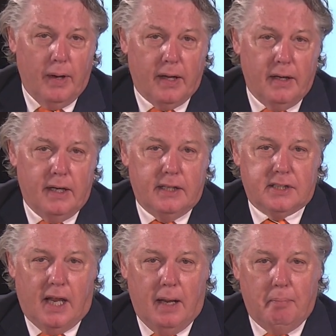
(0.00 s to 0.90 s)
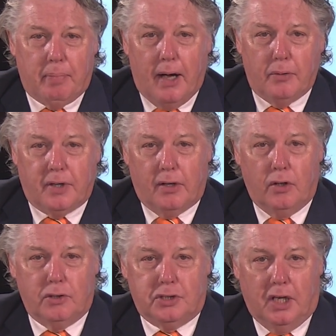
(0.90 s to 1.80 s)
Awakn is a
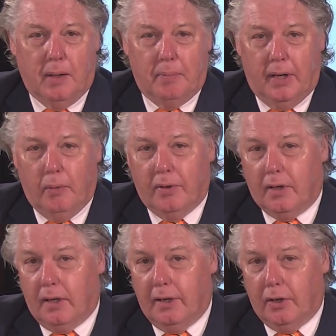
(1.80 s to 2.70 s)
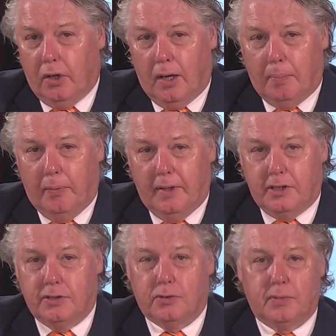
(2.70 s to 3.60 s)
biotechnology company with clinical
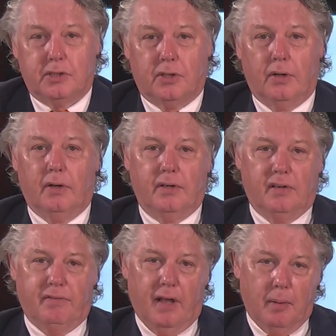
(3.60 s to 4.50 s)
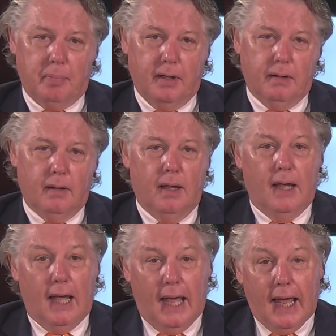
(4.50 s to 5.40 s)
operations which are developing
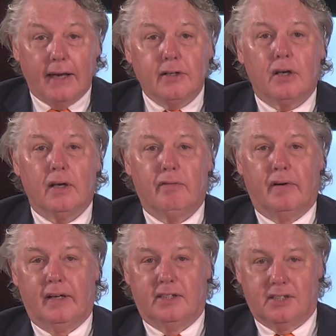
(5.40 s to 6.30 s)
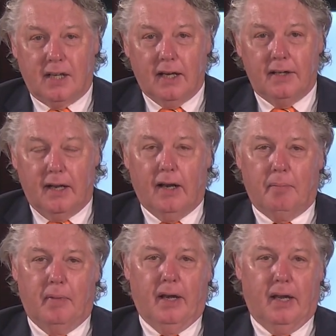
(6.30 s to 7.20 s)
and delivering
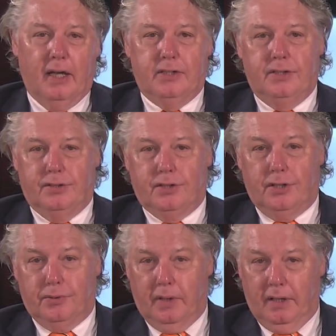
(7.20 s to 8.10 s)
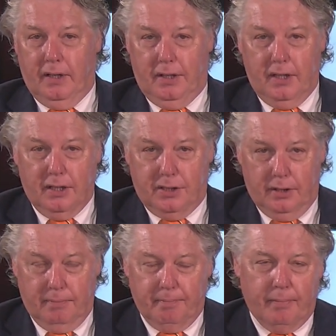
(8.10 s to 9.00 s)
psychedelic medications to treat
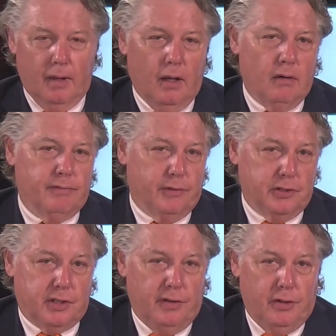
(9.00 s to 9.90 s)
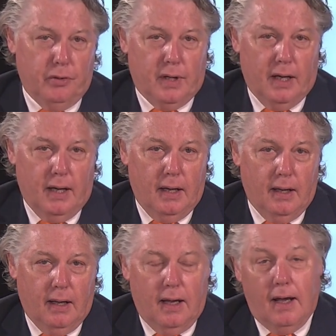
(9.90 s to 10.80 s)
addiction, first in the
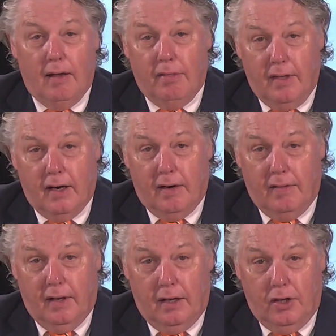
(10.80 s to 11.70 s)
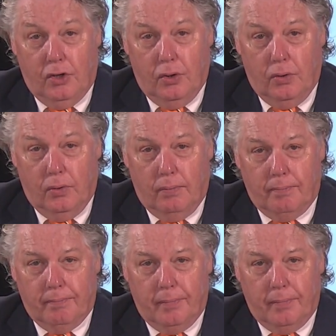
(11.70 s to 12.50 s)
UK and then in the EU.